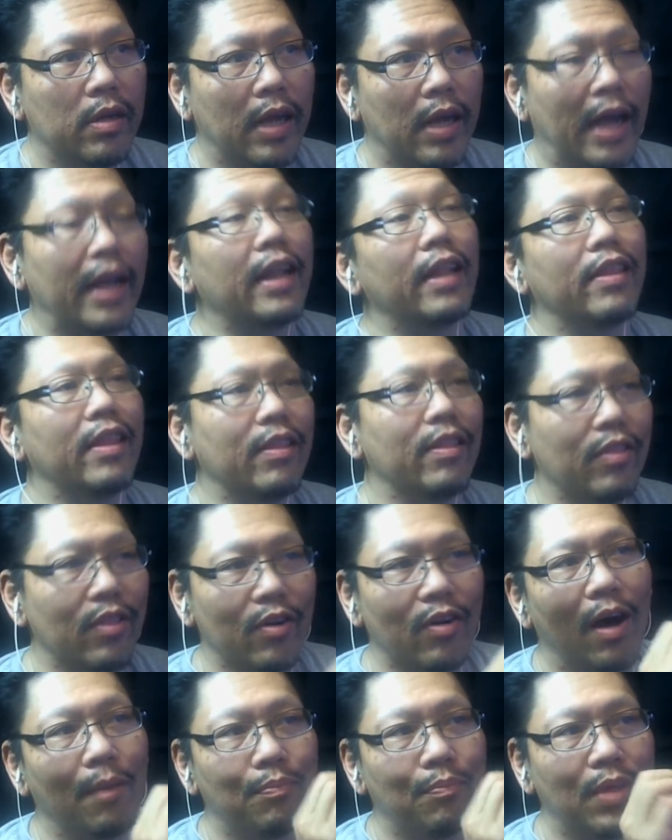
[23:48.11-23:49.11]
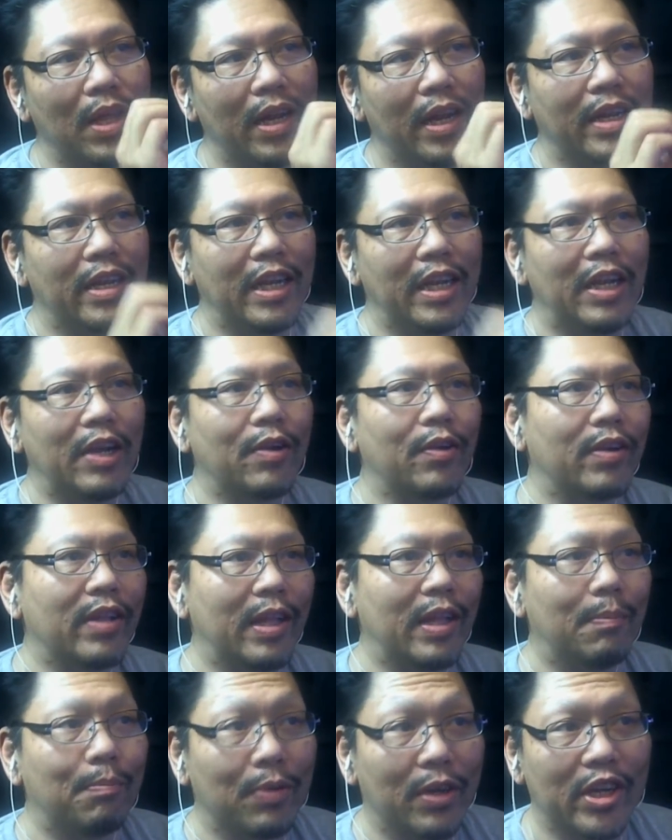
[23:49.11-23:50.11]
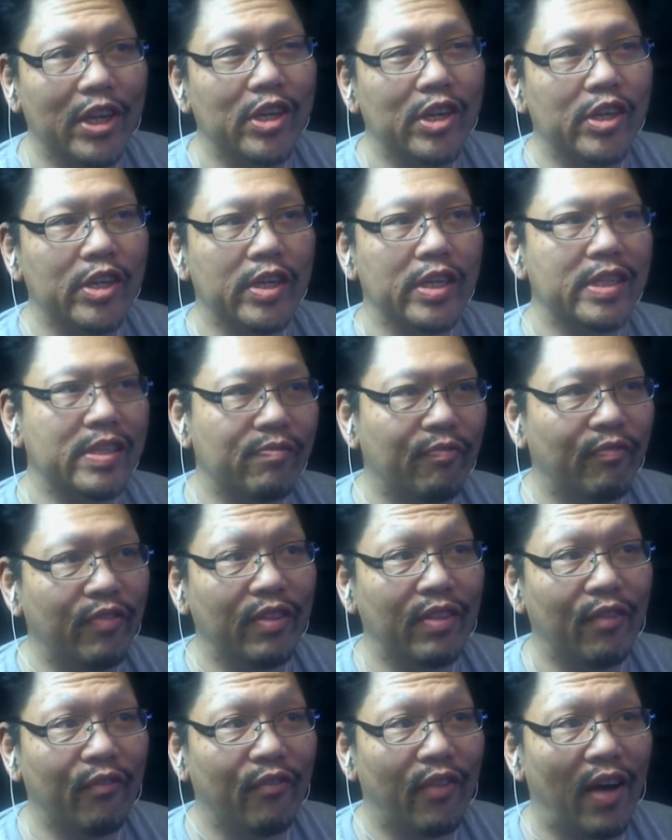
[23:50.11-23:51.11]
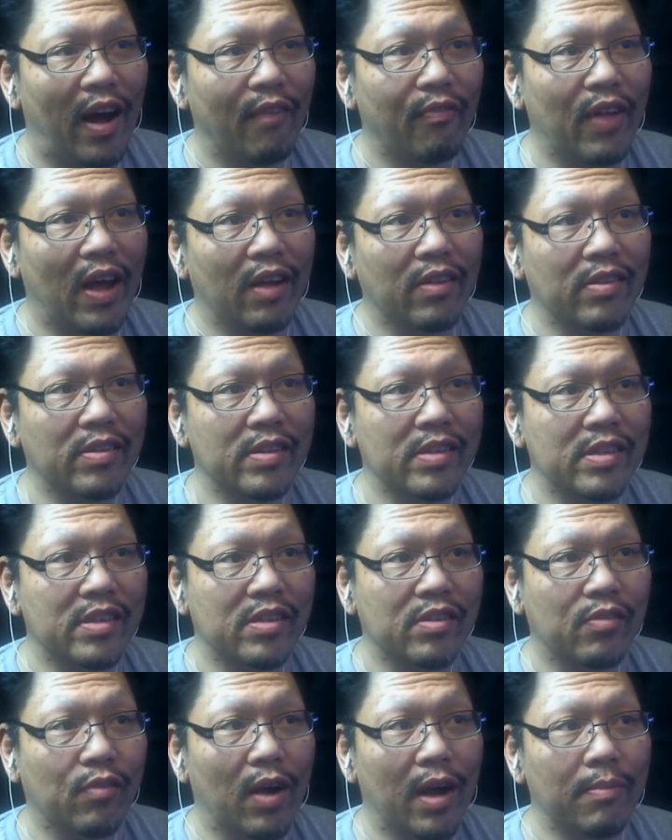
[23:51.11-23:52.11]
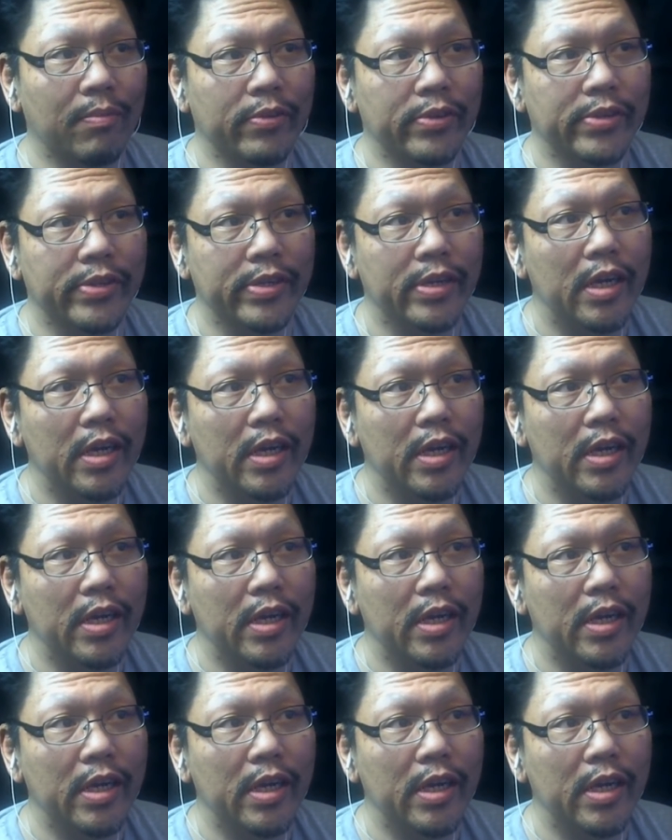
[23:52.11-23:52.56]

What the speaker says: And then their updated yearly prediction is 55,000 subscribers.